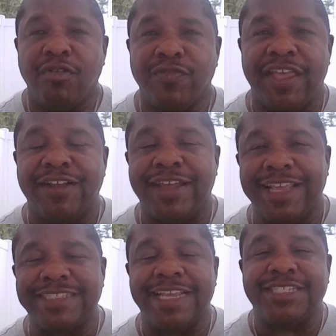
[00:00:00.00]
There
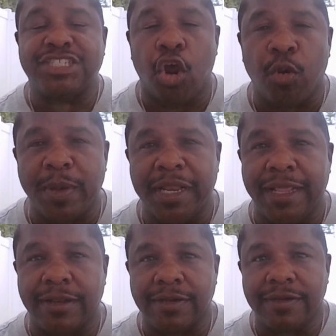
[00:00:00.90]
is a
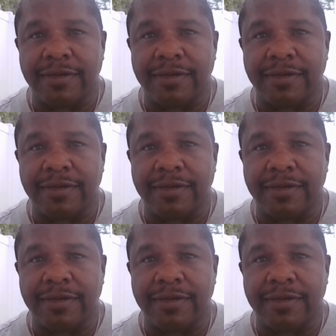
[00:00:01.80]
terminator